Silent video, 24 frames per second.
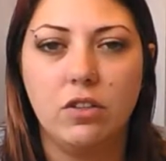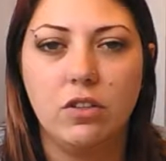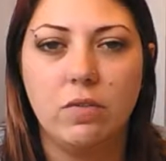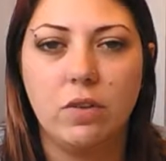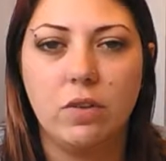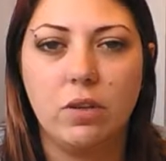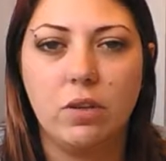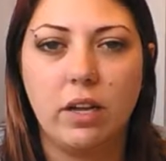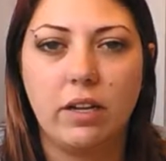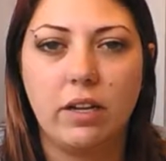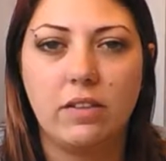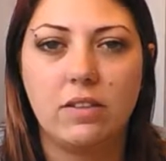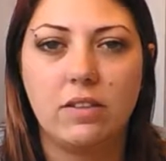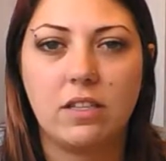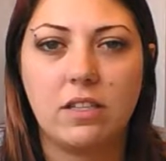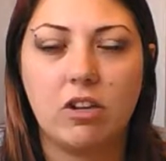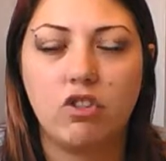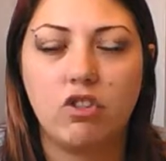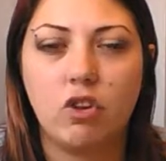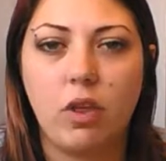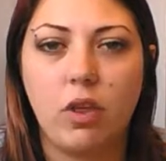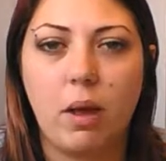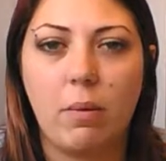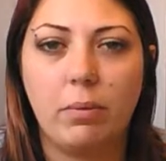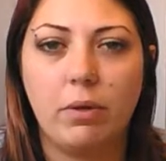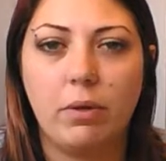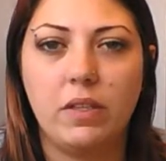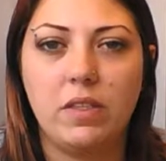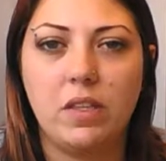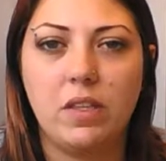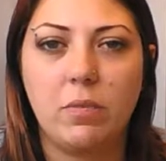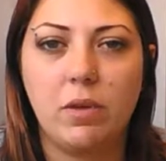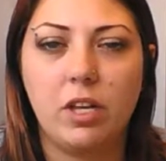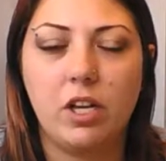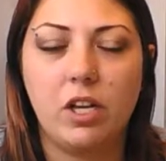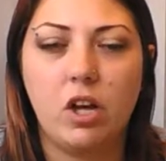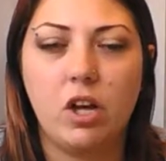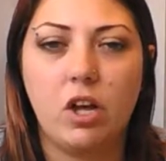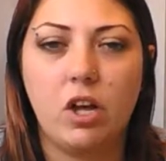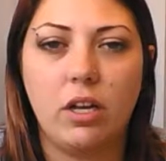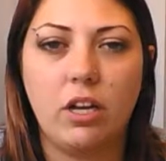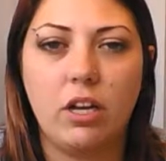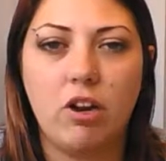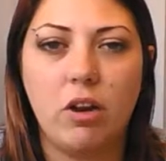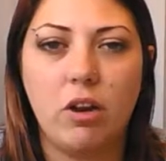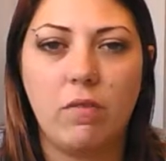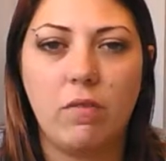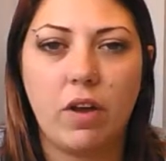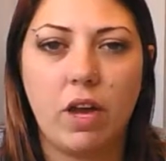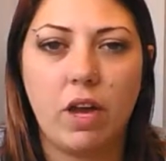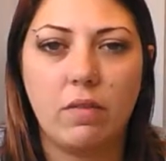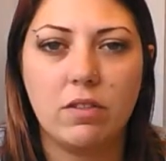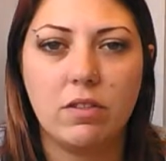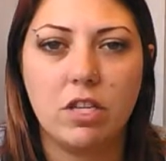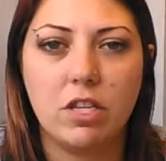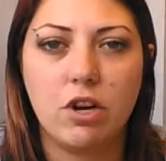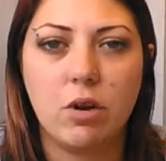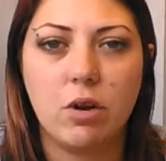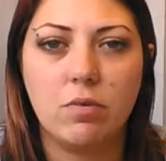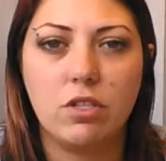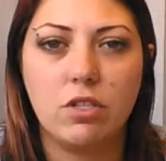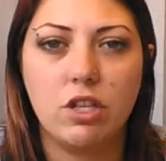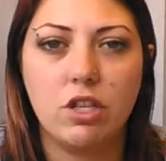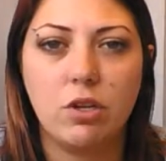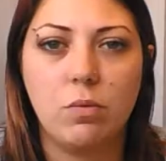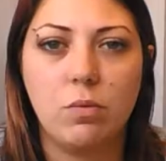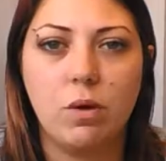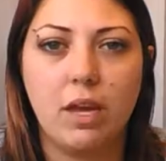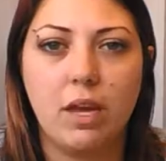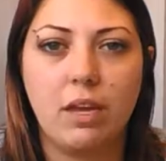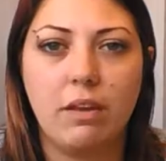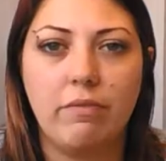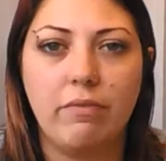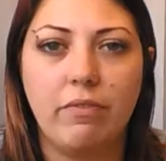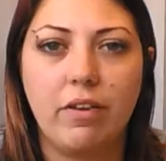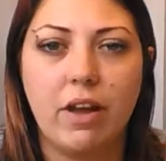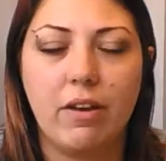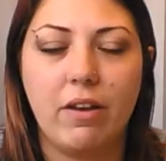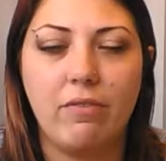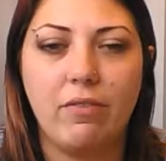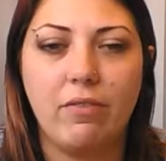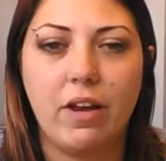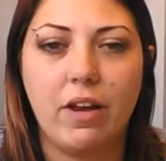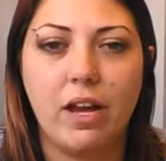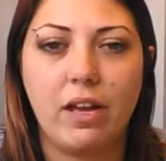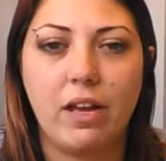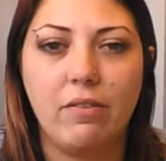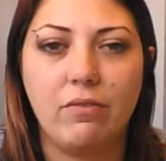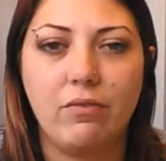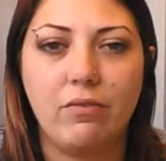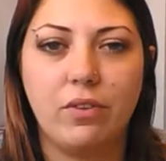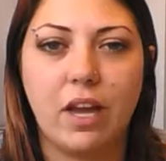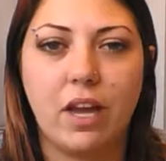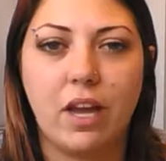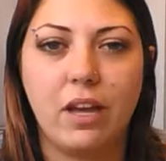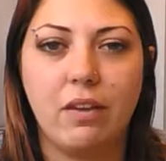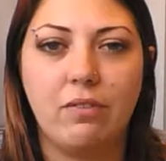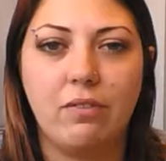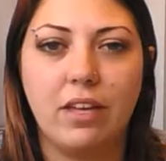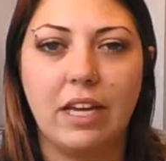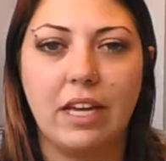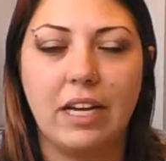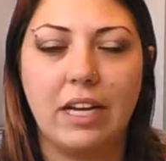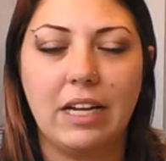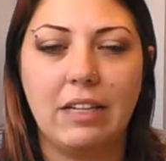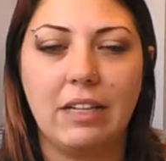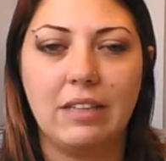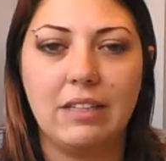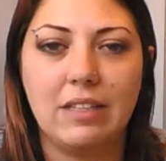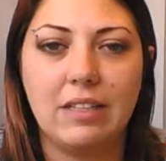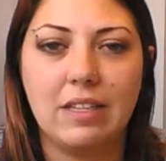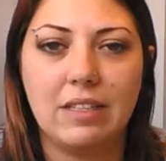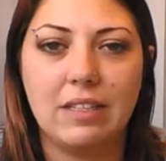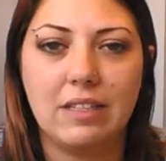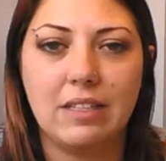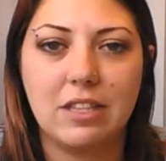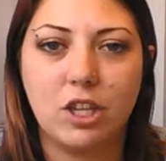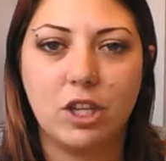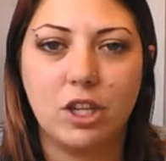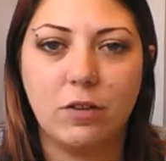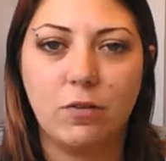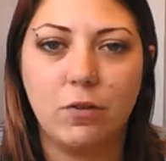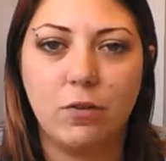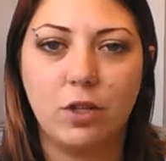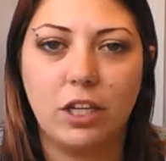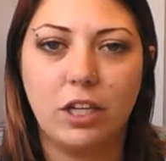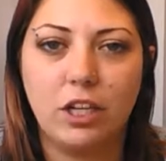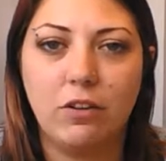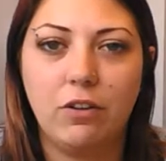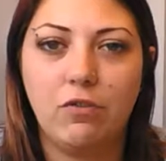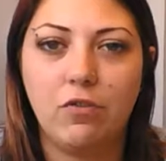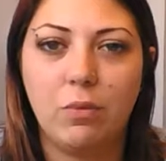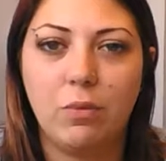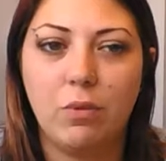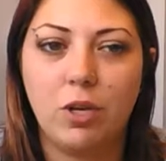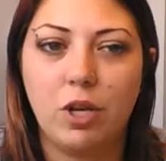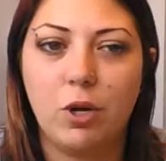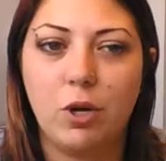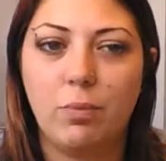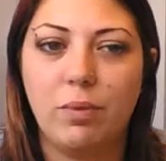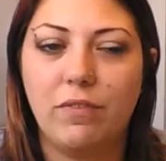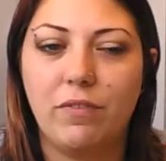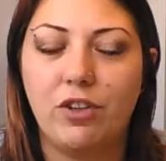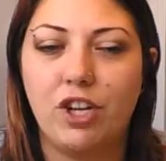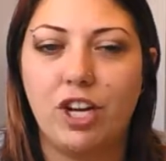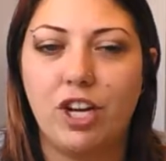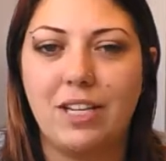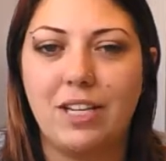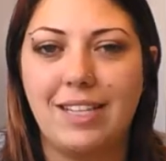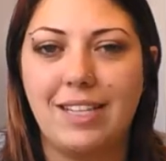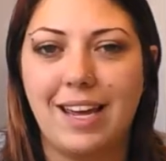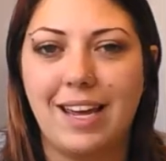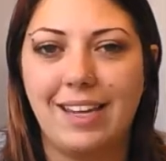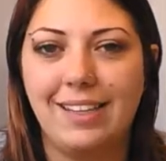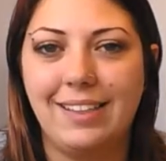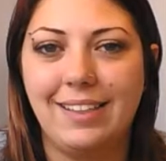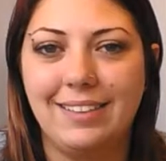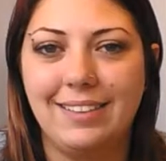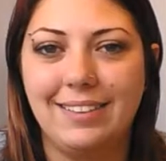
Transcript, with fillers: If you'd like to schedule that, please give me a call here at 502-855-5886. Look forward to hearing from you and I hope you have a great day.